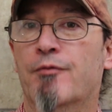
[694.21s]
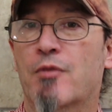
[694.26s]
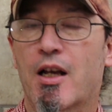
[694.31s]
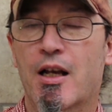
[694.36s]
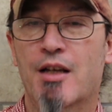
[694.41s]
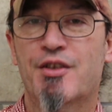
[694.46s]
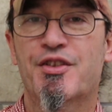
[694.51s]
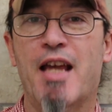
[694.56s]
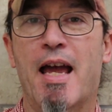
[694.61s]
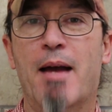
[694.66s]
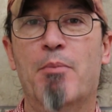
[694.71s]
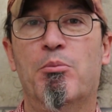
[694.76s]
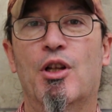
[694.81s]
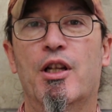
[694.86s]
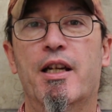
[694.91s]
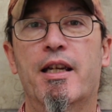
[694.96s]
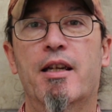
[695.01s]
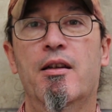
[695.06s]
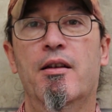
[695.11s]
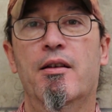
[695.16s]
a
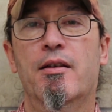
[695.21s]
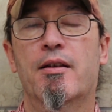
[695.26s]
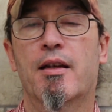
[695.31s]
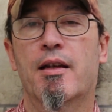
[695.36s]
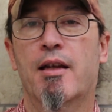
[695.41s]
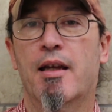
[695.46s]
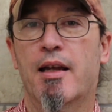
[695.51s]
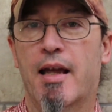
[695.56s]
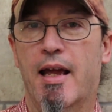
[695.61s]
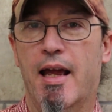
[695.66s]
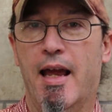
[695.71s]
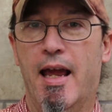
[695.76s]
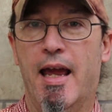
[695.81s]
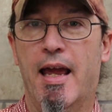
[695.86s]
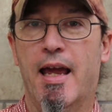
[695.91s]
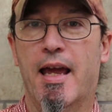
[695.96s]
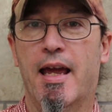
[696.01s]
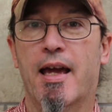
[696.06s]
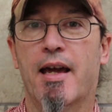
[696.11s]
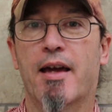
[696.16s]
sampling
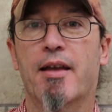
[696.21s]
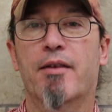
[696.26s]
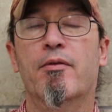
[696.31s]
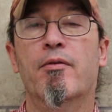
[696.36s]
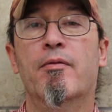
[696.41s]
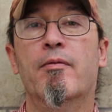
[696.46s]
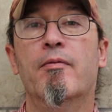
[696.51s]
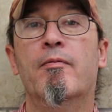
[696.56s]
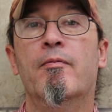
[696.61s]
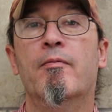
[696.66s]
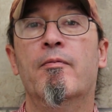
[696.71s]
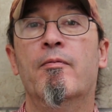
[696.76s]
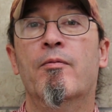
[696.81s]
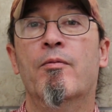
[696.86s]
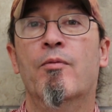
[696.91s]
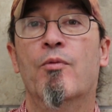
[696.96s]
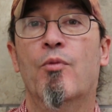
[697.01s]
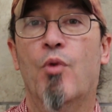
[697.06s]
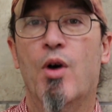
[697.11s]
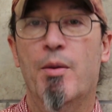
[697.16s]
and
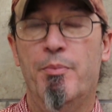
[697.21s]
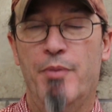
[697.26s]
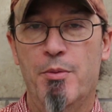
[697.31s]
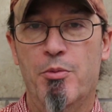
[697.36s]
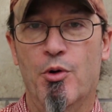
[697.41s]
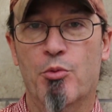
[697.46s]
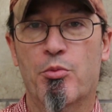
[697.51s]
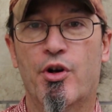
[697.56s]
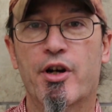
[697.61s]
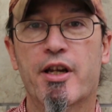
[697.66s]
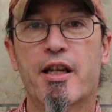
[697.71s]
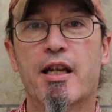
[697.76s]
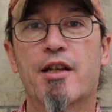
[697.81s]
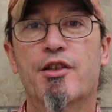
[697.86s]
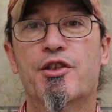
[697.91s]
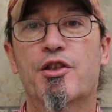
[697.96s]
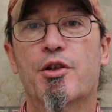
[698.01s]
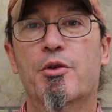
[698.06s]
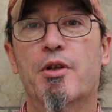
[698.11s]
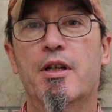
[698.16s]
what people bring
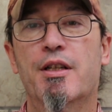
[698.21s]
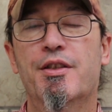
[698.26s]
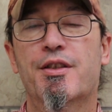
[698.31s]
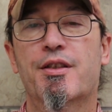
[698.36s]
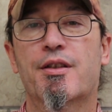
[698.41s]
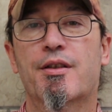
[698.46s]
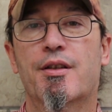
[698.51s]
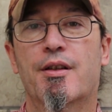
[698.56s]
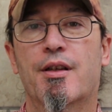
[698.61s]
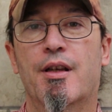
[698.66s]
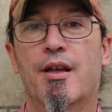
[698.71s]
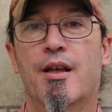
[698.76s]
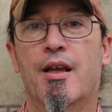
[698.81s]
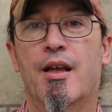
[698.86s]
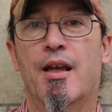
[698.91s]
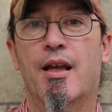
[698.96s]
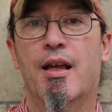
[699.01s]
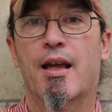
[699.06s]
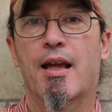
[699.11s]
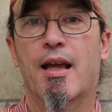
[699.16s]
into us,
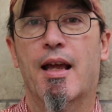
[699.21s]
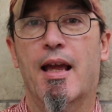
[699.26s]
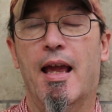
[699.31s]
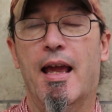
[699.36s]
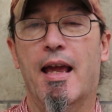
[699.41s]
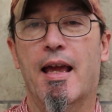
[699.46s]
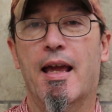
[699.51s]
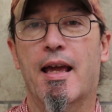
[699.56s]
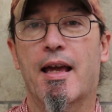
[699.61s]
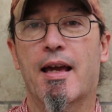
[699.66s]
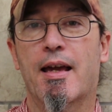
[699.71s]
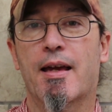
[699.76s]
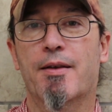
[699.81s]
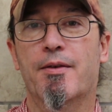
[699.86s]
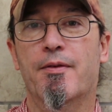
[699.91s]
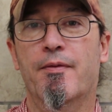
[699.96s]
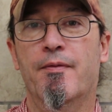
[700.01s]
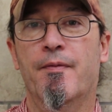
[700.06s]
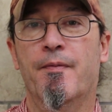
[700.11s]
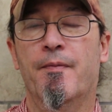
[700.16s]

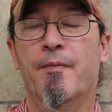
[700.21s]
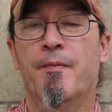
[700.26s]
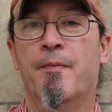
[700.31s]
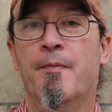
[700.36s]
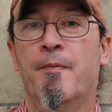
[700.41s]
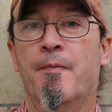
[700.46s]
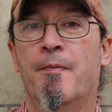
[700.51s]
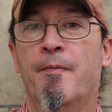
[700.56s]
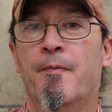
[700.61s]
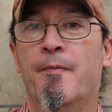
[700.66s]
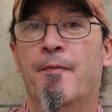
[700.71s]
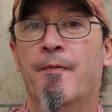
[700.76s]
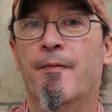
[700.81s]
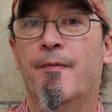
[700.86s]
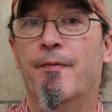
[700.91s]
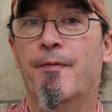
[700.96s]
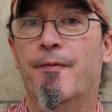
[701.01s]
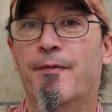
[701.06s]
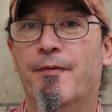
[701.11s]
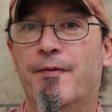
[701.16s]
and
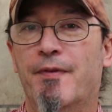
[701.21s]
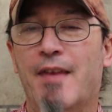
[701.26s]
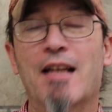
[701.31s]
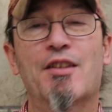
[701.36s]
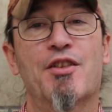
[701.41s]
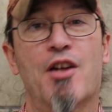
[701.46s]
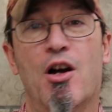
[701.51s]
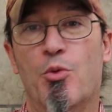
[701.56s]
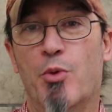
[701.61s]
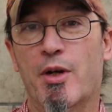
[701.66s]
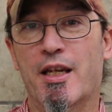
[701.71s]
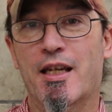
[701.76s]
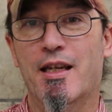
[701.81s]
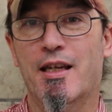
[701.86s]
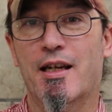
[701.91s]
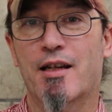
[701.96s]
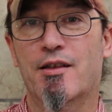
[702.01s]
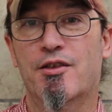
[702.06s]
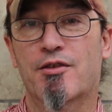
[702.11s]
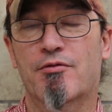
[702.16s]
that's all we
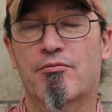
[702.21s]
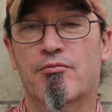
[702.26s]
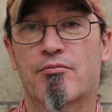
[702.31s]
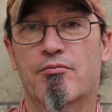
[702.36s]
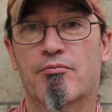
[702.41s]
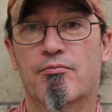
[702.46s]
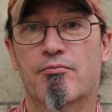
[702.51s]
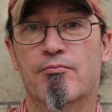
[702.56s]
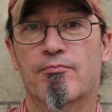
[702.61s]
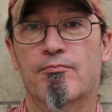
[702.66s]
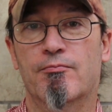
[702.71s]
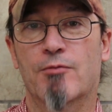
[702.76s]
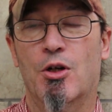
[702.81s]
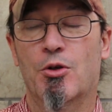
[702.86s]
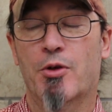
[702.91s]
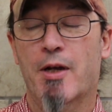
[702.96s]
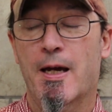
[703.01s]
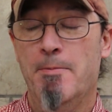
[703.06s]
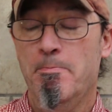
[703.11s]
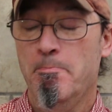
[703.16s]
get,
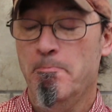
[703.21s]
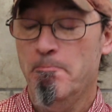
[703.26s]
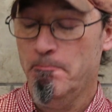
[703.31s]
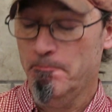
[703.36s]
okay?